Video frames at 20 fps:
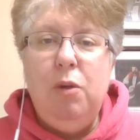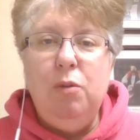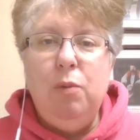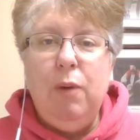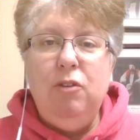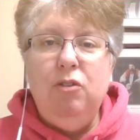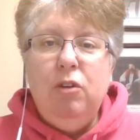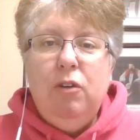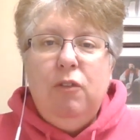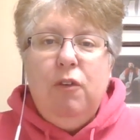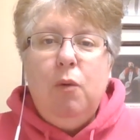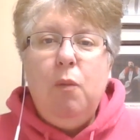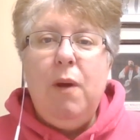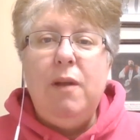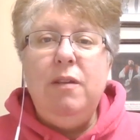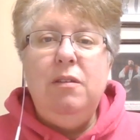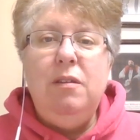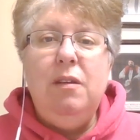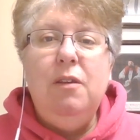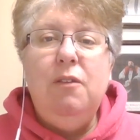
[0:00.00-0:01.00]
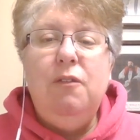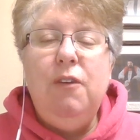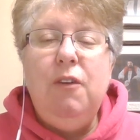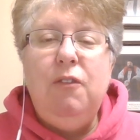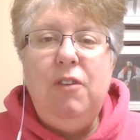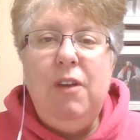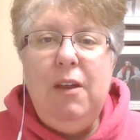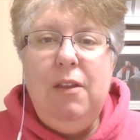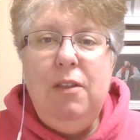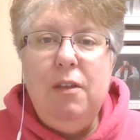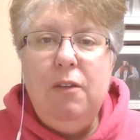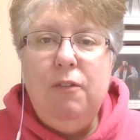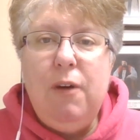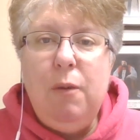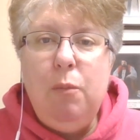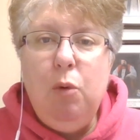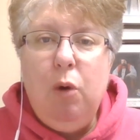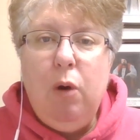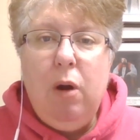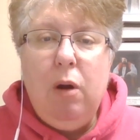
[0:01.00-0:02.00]
with Rachel for Wednesday, the 15th
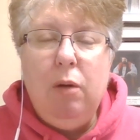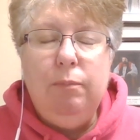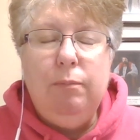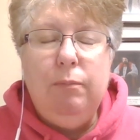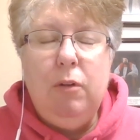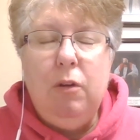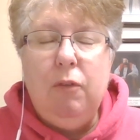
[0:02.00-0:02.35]
of February